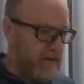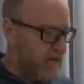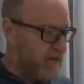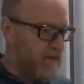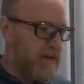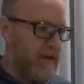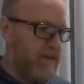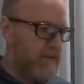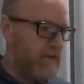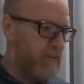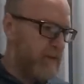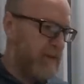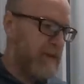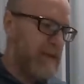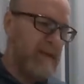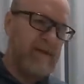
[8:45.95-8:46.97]
You just have to
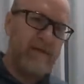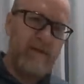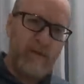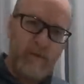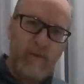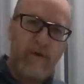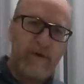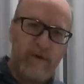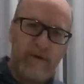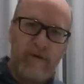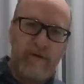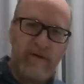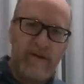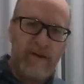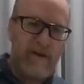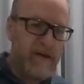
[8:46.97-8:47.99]
believe that what you
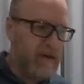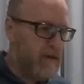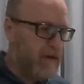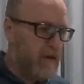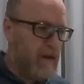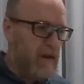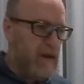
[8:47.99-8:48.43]
see